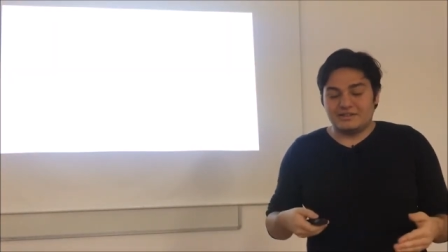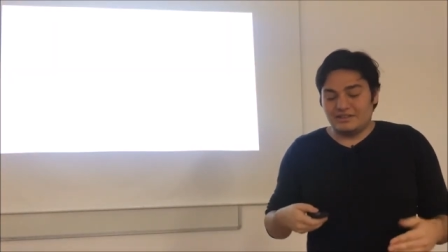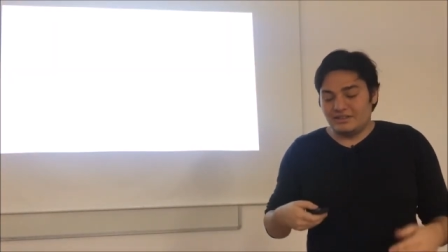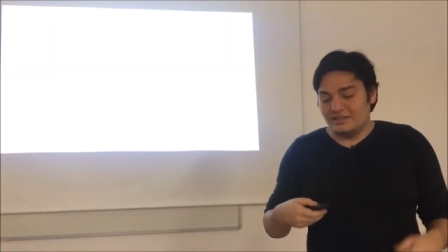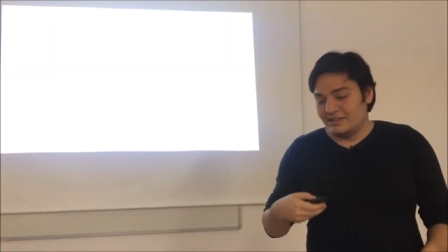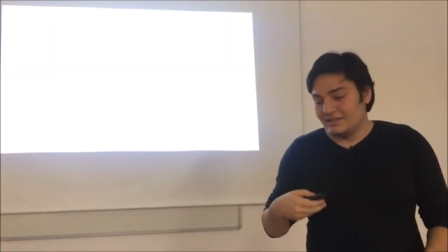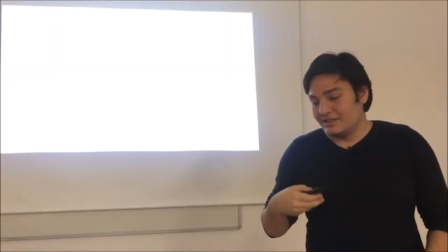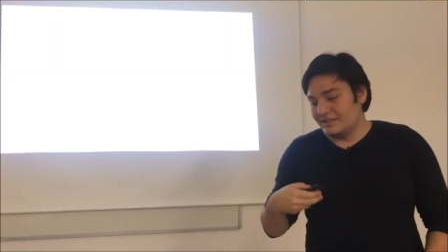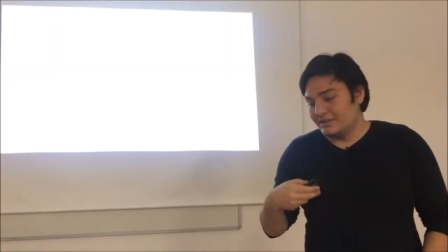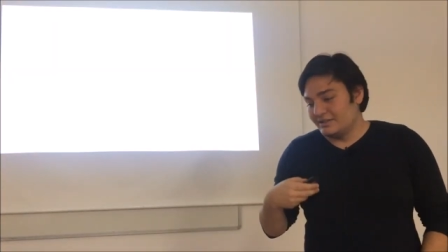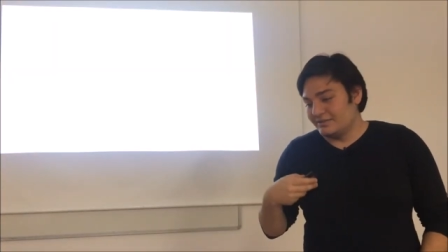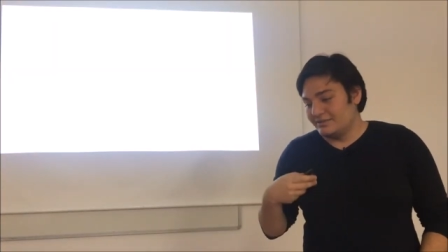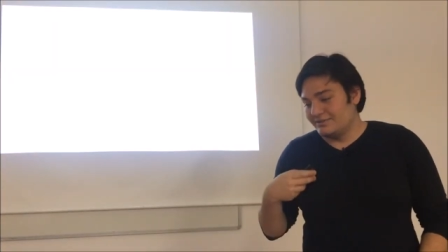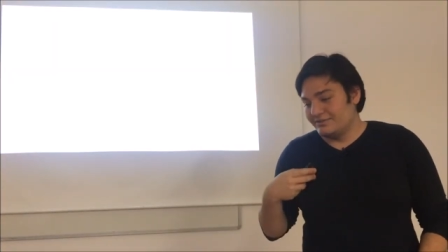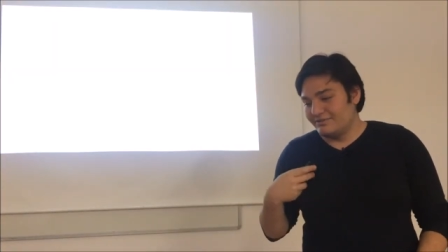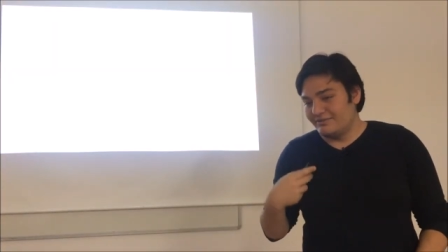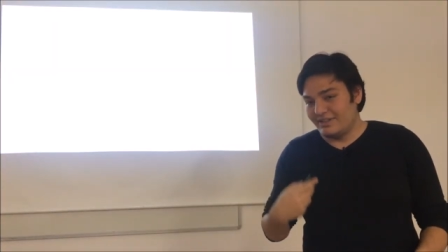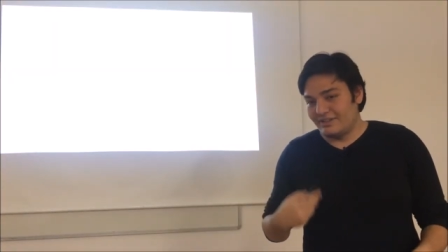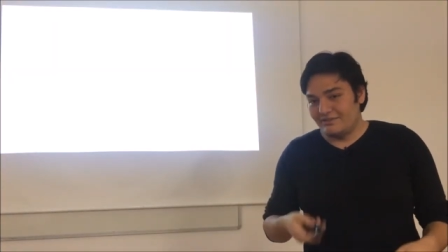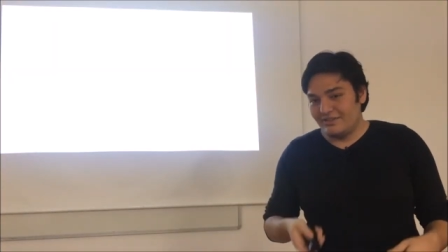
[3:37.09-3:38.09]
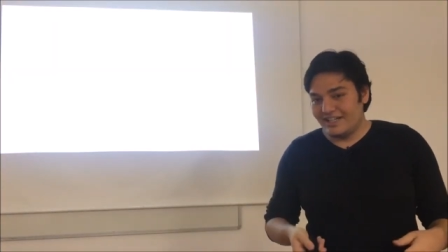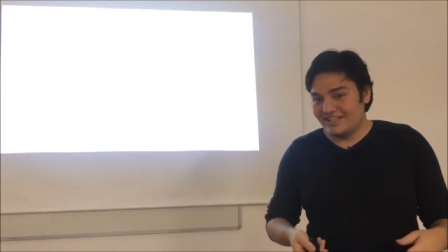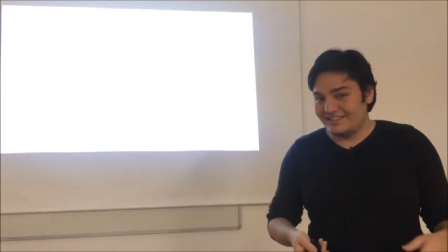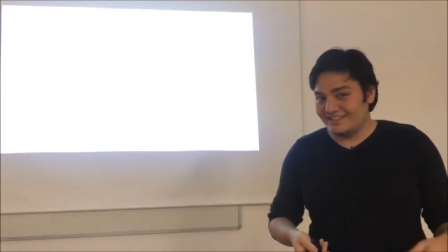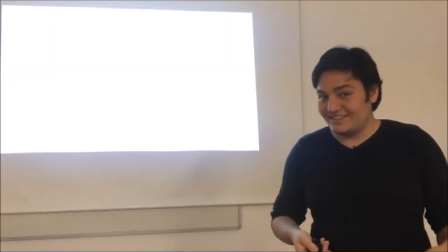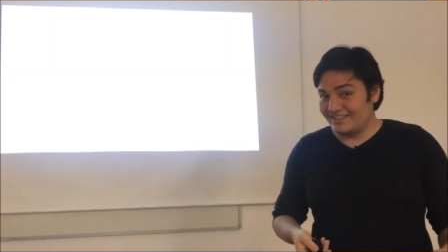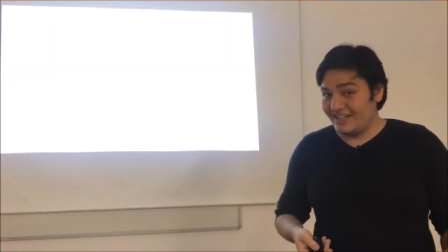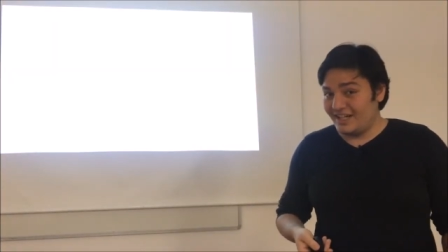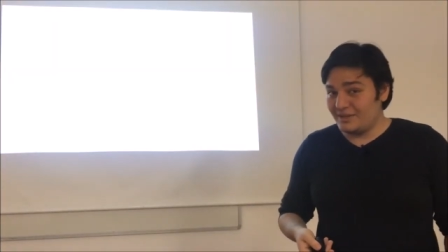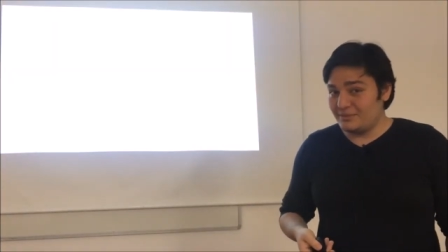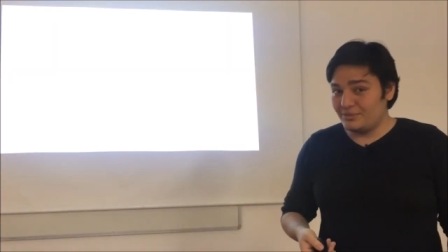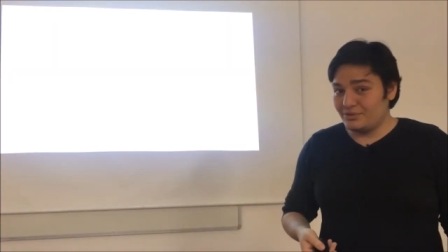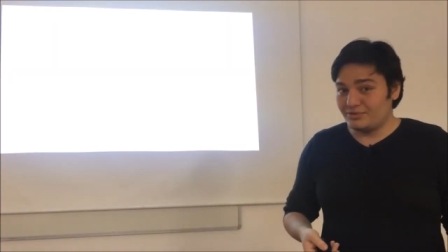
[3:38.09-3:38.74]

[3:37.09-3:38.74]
uh, waste time